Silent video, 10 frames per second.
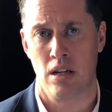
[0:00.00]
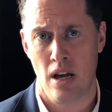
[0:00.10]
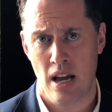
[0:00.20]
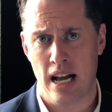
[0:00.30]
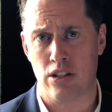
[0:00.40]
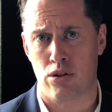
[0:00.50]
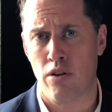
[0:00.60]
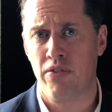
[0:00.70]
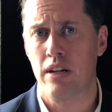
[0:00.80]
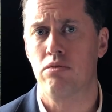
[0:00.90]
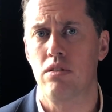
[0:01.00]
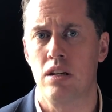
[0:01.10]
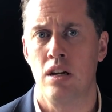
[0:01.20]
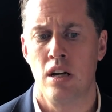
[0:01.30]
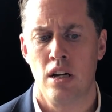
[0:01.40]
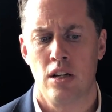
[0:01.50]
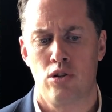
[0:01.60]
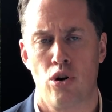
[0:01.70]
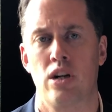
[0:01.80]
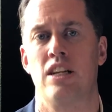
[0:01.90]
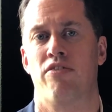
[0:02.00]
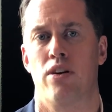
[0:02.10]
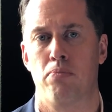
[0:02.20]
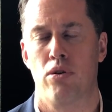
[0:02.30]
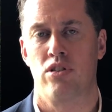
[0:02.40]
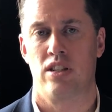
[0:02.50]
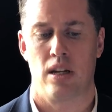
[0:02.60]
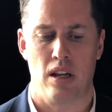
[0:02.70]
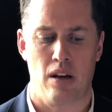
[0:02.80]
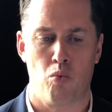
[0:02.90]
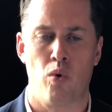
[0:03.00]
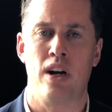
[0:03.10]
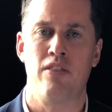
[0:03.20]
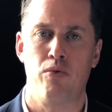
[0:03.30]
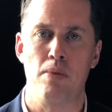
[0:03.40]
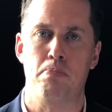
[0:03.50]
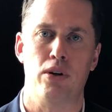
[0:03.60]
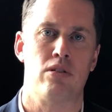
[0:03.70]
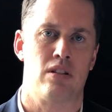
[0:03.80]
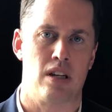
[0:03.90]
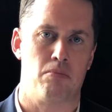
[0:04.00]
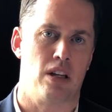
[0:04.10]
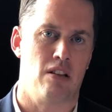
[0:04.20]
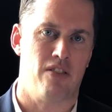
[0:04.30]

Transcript: Mm -hmm. And Snowflake really took a different approach and said, what if we build something